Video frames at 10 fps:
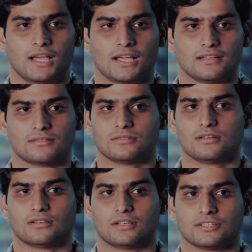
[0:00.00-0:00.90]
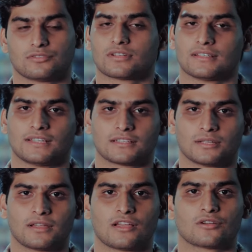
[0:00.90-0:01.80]
and uh, it was
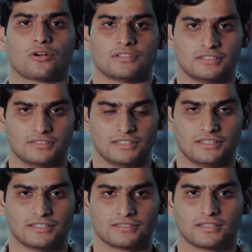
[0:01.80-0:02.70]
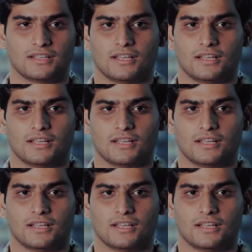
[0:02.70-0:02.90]
conducted by our college seniors